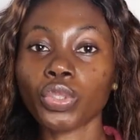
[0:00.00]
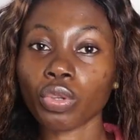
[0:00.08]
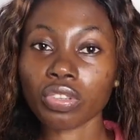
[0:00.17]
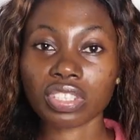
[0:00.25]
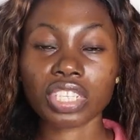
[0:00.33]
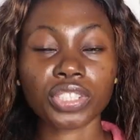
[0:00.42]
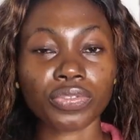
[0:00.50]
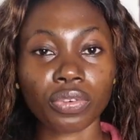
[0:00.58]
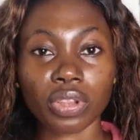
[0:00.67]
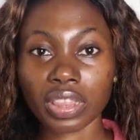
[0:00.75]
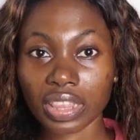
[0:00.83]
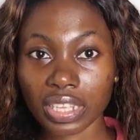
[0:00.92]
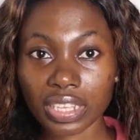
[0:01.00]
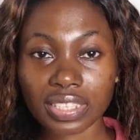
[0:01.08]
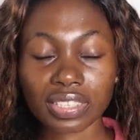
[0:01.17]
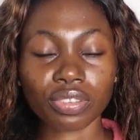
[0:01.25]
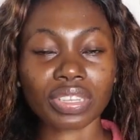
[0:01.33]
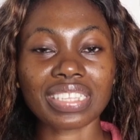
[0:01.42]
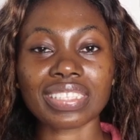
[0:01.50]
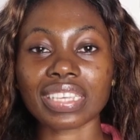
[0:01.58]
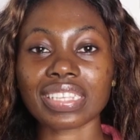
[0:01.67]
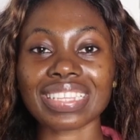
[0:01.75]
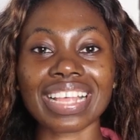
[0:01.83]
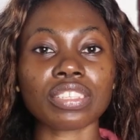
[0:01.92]
dosage for this. You can
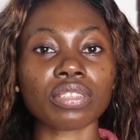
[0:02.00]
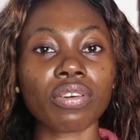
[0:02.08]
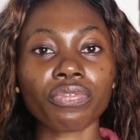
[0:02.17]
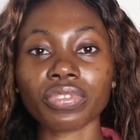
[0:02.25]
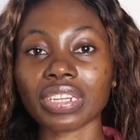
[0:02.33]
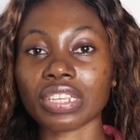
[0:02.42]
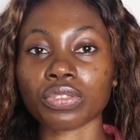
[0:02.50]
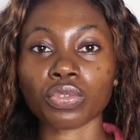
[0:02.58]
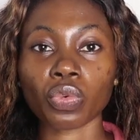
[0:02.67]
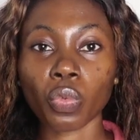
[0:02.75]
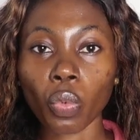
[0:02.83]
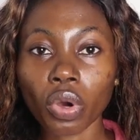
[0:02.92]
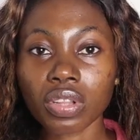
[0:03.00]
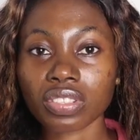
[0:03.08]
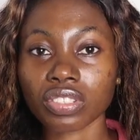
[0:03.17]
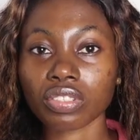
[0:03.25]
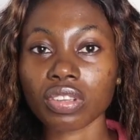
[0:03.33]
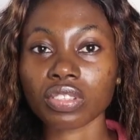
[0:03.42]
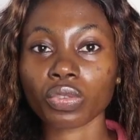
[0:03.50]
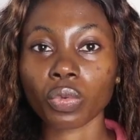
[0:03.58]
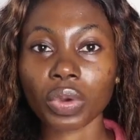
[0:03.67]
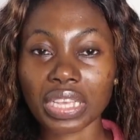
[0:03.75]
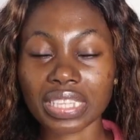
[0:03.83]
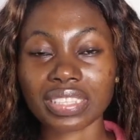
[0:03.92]
take it as often as you want, just the
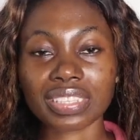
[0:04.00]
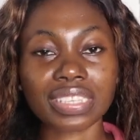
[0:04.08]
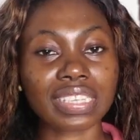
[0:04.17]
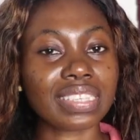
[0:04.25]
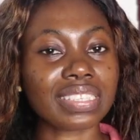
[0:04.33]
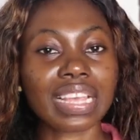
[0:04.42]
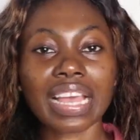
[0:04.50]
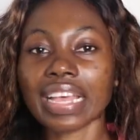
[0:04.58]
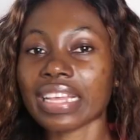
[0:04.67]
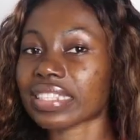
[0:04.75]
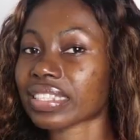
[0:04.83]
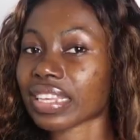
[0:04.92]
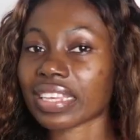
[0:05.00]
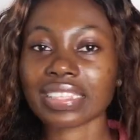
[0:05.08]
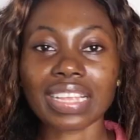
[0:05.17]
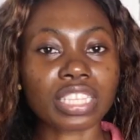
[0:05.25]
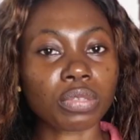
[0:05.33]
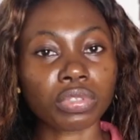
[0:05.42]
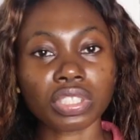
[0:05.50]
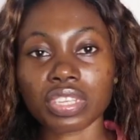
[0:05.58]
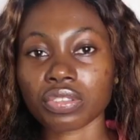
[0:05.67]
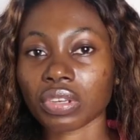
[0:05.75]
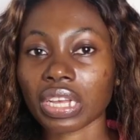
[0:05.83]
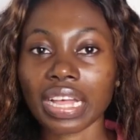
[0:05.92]
way it is. Take it as much
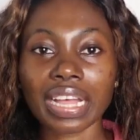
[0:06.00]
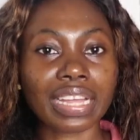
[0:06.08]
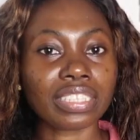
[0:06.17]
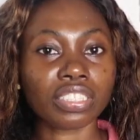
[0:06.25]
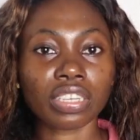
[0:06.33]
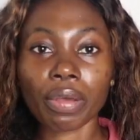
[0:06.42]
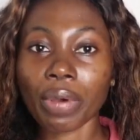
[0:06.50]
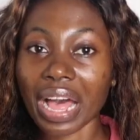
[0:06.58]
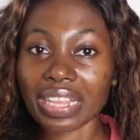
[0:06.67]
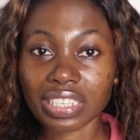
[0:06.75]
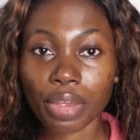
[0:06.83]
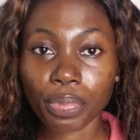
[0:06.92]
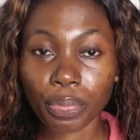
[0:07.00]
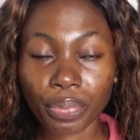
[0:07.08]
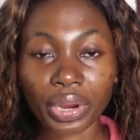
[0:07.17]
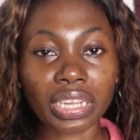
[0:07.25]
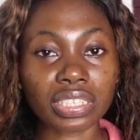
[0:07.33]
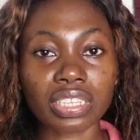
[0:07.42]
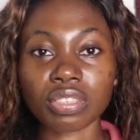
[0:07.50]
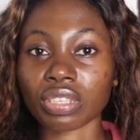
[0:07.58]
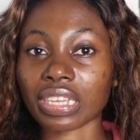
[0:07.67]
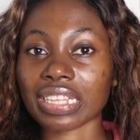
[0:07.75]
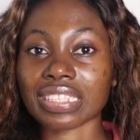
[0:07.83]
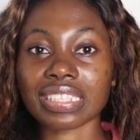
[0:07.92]
as you can. As I prepared it,
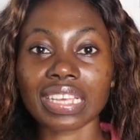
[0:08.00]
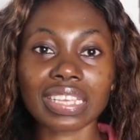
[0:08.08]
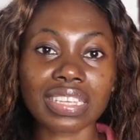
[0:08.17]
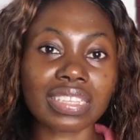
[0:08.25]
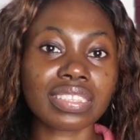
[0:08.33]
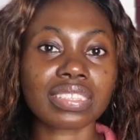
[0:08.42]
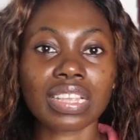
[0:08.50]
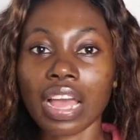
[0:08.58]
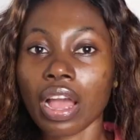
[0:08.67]
you can take it